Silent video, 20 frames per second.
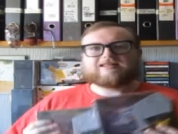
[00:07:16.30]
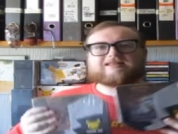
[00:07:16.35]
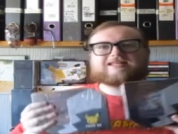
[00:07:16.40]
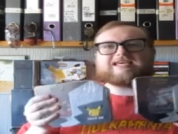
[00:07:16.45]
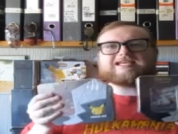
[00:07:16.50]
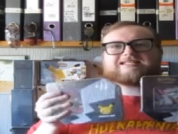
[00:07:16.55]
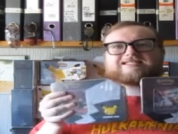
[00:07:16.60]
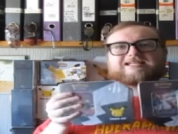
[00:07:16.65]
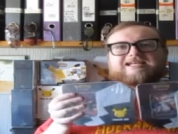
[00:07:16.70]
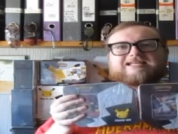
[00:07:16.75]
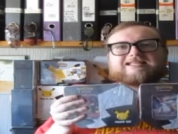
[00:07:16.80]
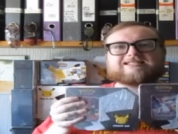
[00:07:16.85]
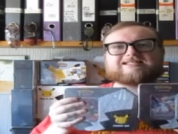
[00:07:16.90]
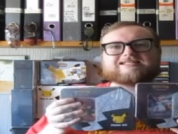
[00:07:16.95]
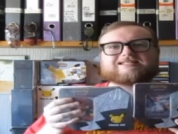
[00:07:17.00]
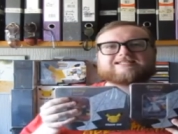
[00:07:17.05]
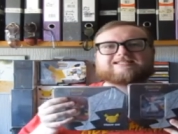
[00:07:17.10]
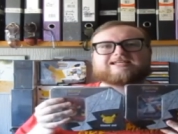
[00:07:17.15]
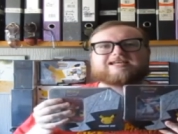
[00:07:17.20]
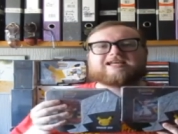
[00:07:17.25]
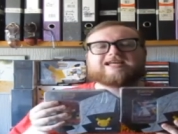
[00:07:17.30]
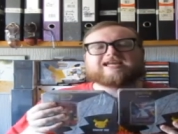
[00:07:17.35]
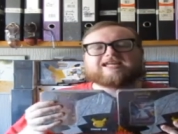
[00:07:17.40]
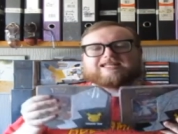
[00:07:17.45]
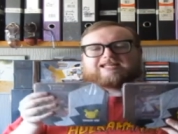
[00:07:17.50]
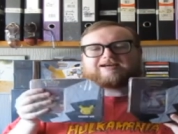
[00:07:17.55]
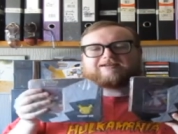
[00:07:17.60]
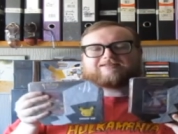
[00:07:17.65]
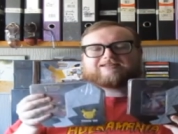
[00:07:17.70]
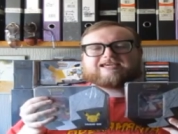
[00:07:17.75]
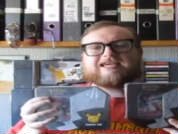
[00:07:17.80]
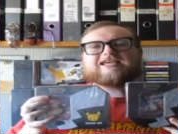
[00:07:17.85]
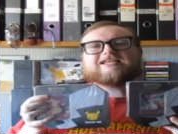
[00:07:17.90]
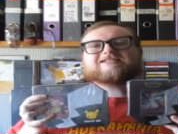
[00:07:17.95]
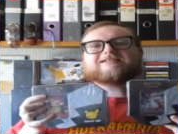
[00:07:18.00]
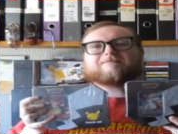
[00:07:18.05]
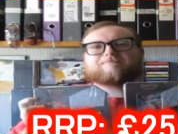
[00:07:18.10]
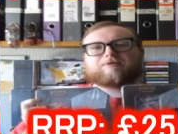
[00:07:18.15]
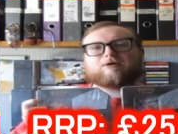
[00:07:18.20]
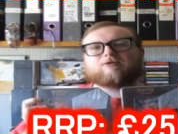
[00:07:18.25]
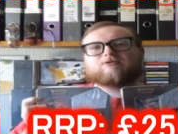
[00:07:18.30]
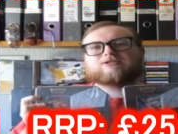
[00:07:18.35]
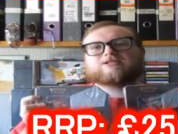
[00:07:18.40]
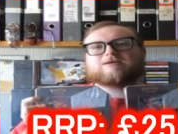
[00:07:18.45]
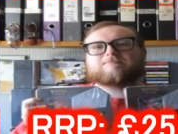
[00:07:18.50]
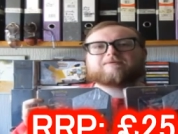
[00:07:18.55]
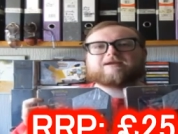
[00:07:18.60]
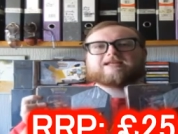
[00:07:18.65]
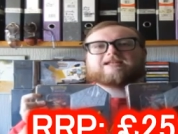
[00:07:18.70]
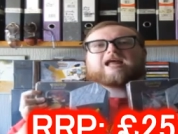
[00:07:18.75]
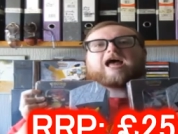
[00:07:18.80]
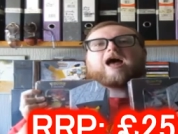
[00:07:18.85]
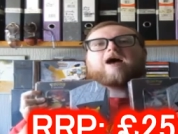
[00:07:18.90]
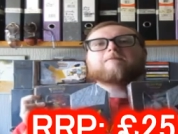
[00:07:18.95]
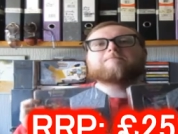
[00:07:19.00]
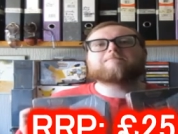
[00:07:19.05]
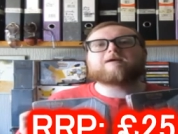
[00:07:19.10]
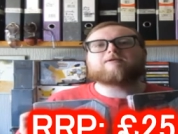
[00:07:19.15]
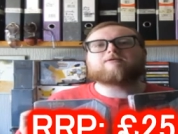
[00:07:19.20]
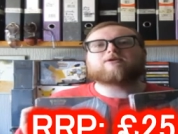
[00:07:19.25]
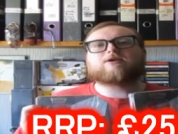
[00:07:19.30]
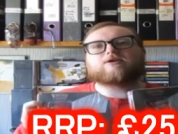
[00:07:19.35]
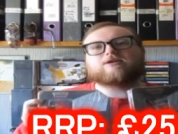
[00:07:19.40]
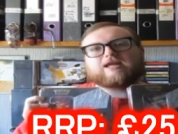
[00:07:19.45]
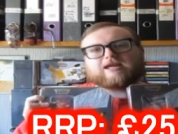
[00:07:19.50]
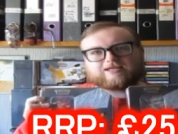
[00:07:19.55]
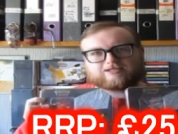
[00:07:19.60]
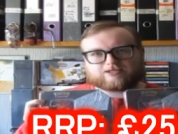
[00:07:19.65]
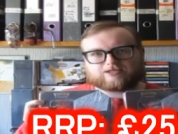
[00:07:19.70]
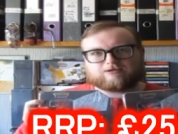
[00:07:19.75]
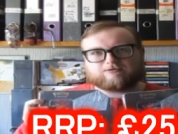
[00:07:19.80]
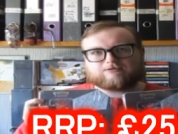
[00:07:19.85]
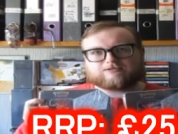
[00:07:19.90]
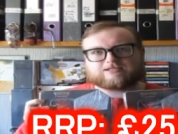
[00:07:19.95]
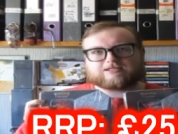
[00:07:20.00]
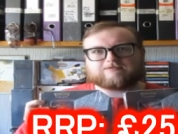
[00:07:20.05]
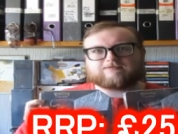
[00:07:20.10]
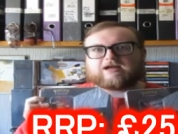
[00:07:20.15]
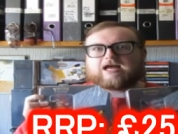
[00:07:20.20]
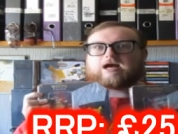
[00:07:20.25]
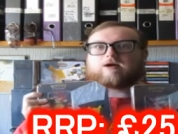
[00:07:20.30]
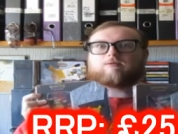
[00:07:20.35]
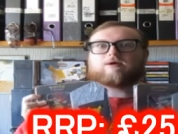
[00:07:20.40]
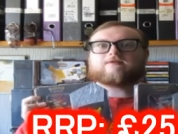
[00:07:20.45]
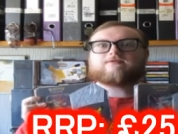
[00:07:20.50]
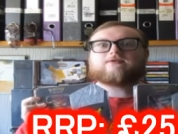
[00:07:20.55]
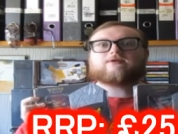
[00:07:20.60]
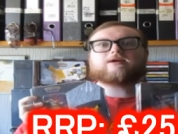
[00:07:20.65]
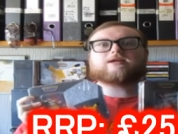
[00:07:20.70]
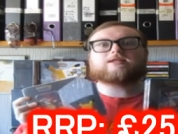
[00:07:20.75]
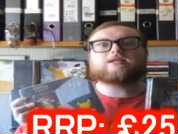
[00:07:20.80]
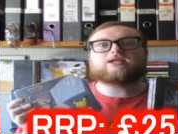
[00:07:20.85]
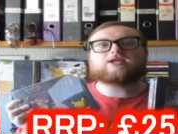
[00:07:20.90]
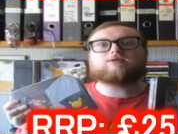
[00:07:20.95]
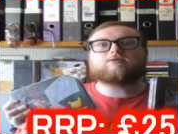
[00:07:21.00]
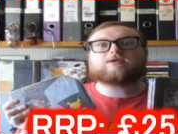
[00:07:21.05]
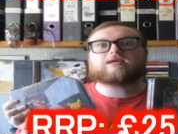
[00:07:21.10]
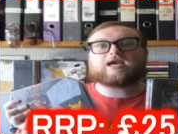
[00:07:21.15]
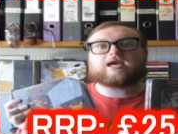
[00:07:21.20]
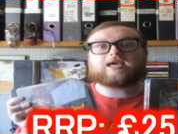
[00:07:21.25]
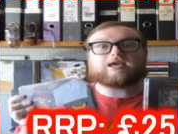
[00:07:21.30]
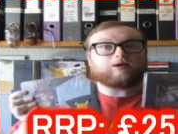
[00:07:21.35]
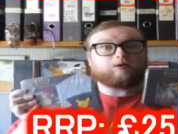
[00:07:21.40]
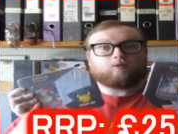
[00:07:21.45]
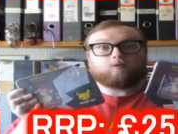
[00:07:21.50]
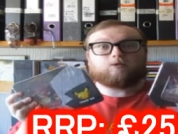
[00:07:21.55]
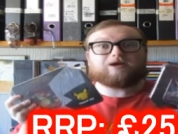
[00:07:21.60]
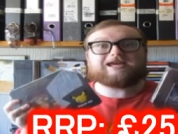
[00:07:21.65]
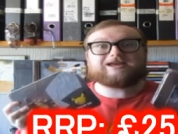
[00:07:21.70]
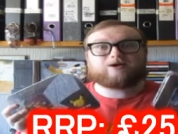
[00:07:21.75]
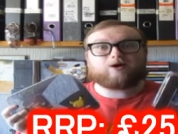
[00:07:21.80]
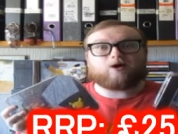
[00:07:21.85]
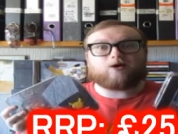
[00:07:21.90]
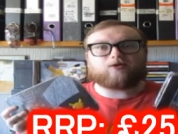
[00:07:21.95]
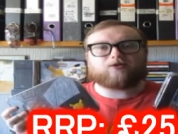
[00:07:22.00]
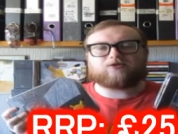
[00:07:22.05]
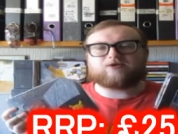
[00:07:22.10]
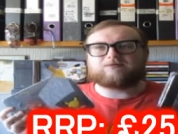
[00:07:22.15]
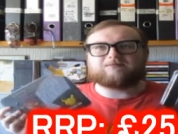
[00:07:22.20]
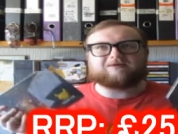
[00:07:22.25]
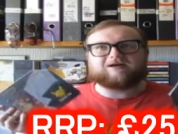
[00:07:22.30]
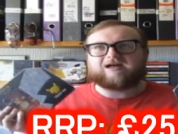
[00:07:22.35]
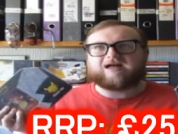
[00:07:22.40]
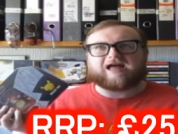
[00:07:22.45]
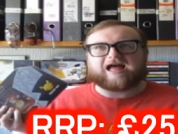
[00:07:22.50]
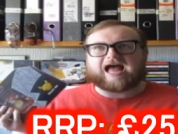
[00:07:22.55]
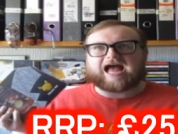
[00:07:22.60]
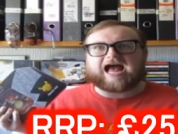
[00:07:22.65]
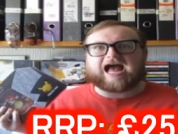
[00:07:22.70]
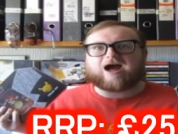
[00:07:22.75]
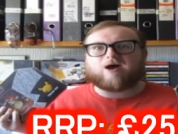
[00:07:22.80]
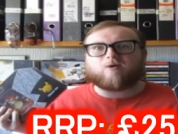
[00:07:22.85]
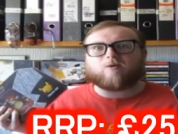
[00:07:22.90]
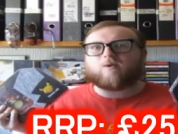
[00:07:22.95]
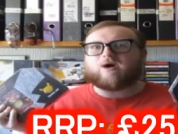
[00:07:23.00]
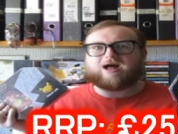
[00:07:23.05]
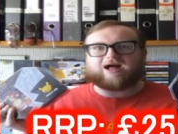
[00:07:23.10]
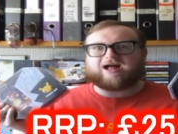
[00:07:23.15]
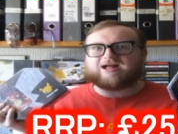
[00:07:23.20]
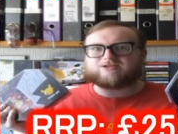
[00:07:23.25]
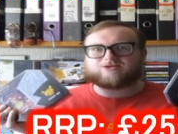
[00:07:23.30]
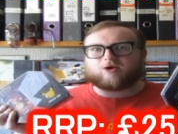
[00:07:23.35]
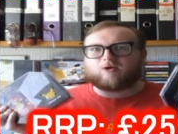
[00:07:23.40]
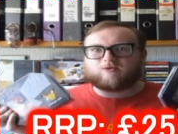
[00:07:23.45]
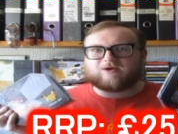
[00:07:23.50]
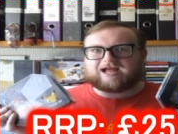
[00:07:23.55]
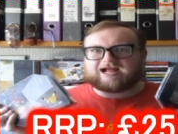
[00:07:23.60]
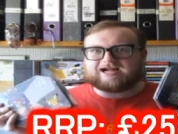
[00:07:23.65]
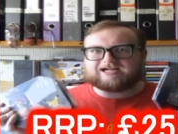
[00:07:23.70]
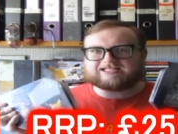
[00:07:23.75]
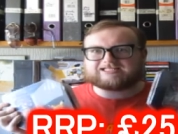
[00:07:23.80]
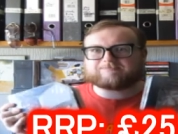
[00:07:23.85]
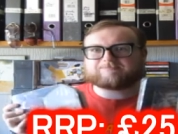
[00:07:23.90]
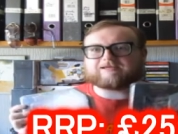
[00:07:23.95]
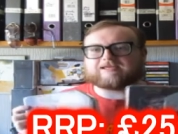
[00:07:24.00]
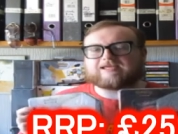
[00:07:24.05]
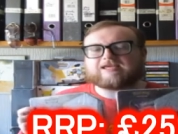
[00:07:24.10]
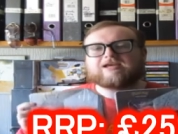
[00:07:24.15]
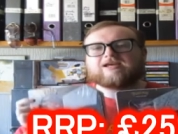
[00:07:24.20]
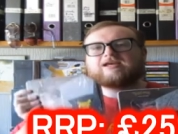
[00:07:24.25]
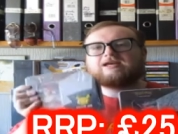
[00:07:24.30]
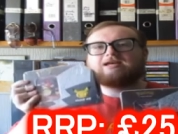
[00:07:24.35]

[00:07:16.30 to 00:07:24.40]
these tins. Now these poster have been American exclusive. However, in the UK, we got them. How? Don't ask me.